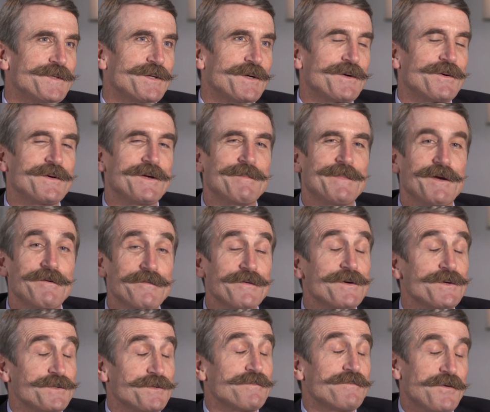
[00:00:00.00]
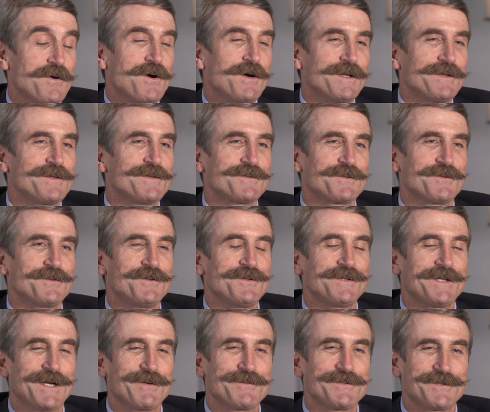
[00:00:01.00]
So, in my first fall at the
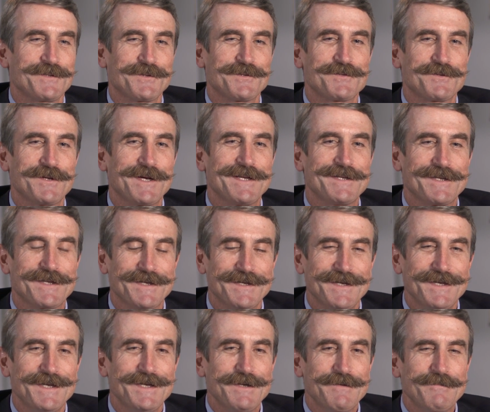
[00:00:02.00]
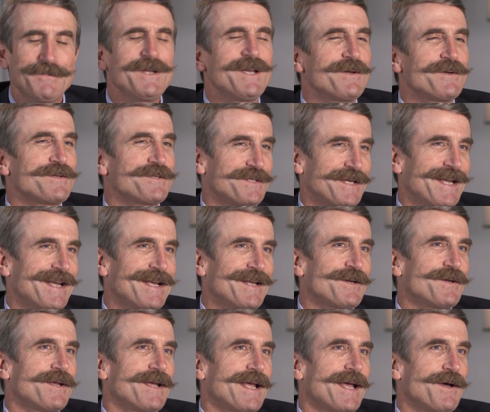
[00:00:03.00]
school, and I was still trying to really
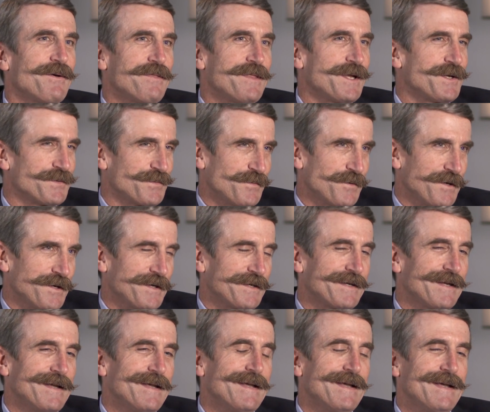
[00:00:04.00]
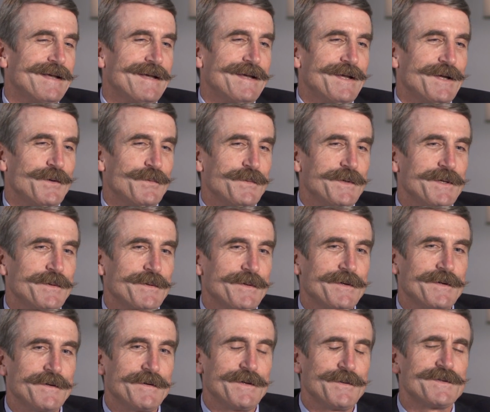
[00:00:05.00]
understand how things worked, we
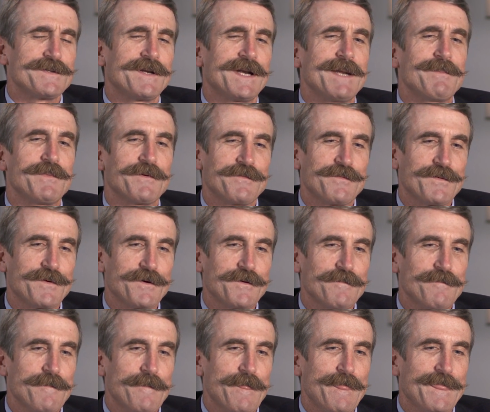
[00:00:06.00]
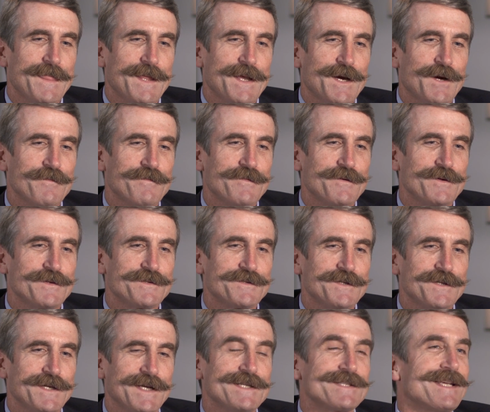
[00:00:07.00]
were, it was the night before our
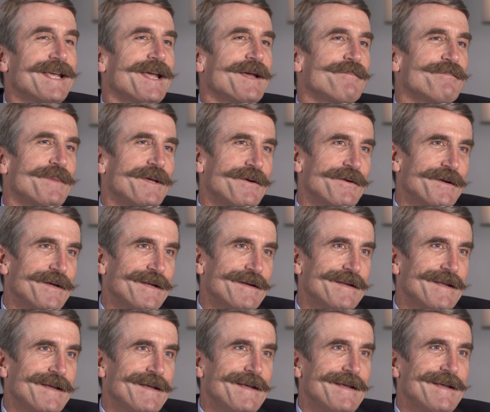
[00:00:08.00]
first exam period.